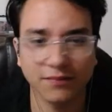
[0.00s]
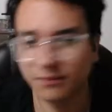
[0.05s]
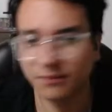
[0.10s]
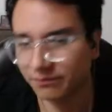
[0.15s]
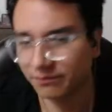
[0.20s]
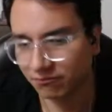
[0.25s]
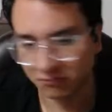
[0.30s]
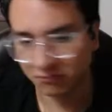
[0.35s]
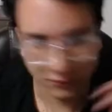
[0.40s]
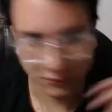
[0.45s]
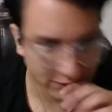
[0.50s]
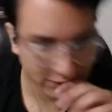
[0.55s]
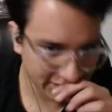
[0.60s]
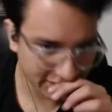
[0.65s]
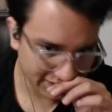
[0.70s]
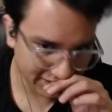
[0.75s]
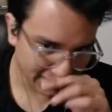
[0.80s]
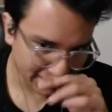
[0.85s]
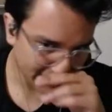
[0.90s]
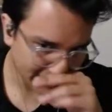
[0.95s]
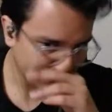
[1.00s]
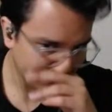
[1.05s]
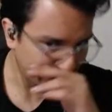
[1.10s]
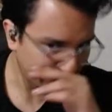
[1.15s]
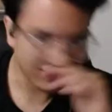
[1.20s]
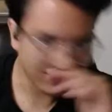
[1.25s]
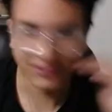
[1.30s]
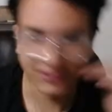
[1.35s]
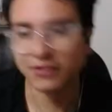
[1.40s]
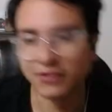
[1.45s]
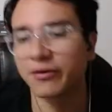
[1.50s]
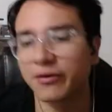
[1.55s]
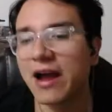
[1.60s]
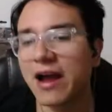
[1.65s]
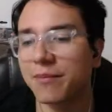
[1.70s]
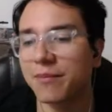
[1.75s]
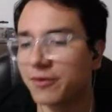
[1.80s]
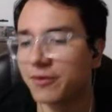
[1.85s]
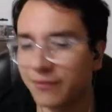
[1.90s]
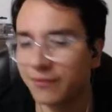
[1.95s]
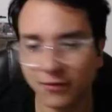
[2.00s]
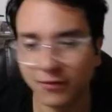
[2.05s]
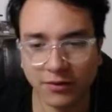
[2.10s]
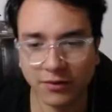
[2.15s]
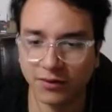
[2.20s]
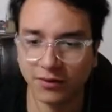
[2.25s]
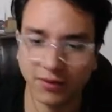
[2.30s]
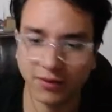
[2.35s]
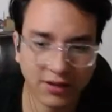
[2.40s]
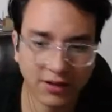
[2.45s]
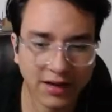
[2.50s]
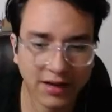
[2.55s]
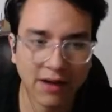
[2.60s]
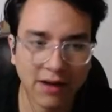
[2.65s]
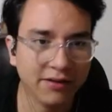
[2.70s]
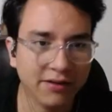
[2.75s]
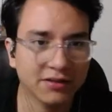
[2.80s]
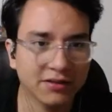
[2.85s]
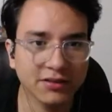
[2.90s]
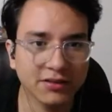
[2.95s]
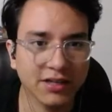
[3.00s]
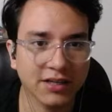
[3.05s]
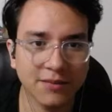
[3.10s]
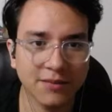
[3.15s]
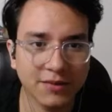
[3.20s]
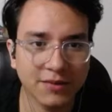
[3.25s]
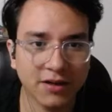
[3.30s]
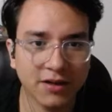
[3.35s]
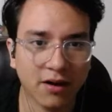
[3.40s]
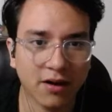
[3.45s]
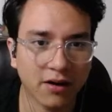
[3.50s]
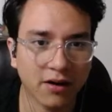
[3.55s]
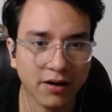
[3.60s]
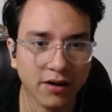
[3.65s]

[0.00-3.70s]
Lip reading: which is like just a wrapper for a character type in R,